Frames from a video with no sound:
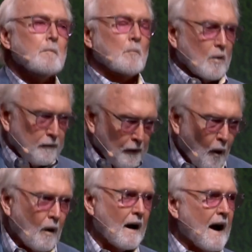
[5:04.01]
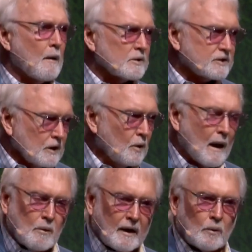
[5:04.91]
Before I was so I
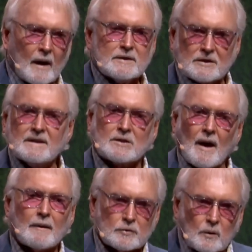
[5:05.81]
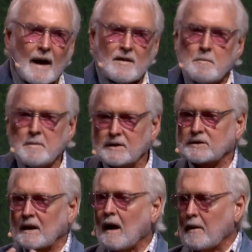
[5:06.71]
wasn't rested, so I was right in the midst
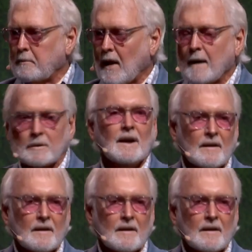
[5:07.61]
of all the problems.